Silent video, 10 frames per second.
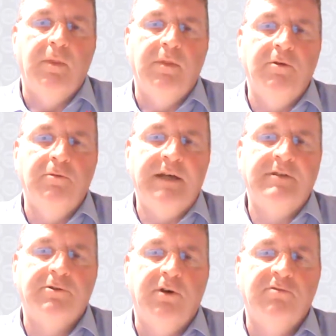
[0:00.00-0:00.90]
You're
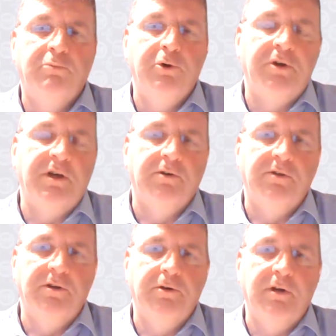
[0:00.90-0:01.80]
better off working on
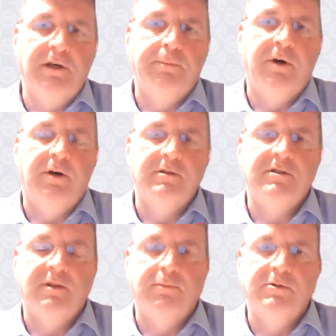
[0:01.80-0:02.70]
the earlier parts,
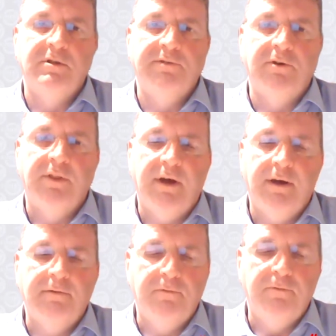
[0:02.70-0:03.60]
and then once they've got
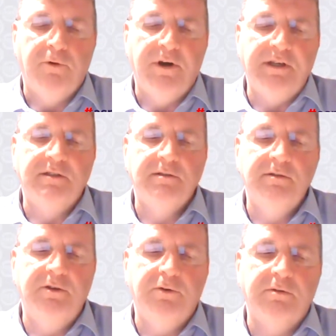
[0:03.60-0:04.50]
that right,
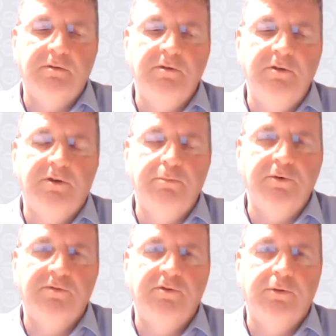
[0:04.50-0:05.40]
you can
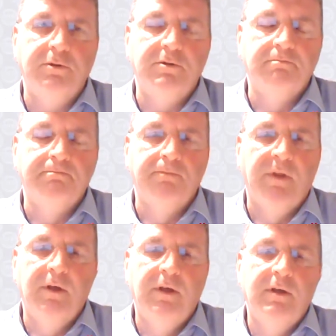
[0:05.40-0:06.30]
move forwards.
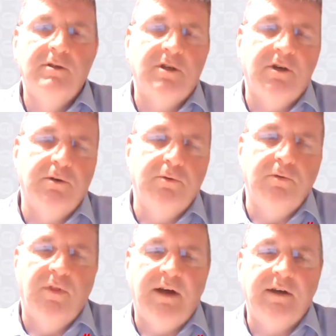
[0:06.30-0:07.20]
So
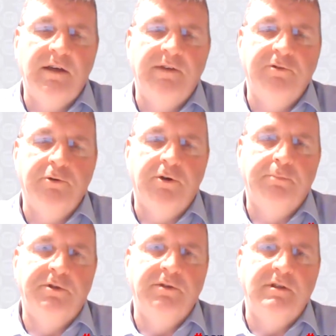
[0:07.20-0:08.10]
that can give you an
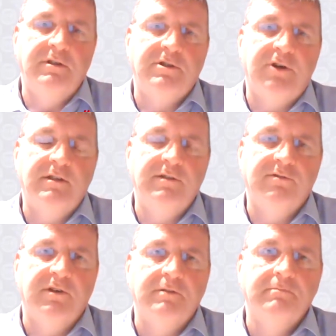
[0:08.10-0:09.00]
opportunity to stratify.